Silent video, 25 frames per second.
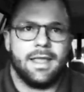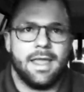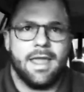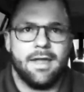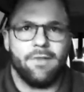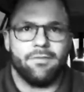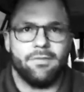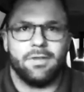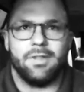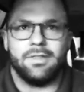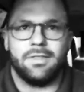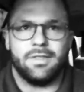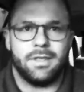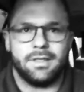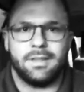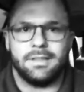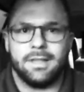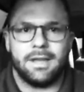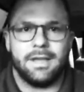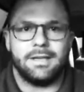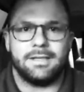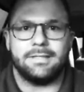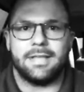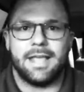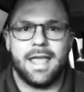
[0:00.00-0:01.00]
everything
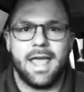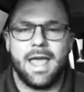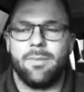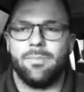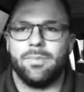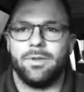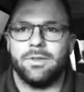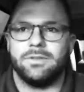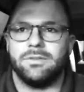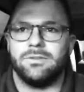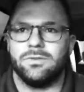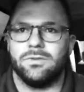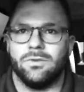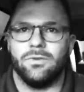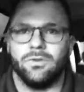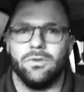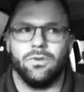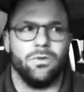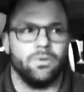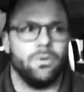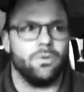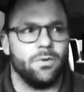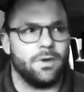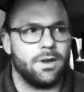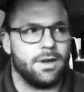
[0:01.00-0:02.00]
that has happened to
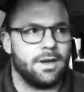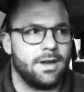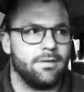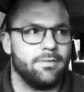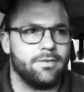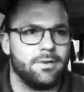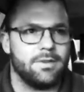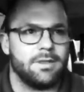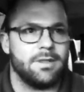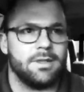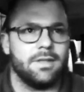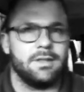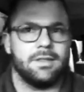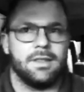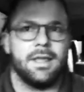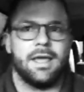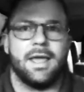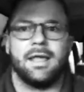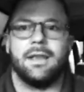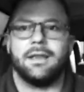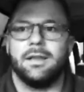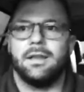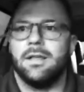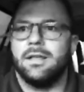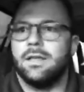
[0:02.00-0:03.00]
you and everything
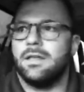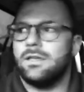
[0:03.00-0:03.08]
that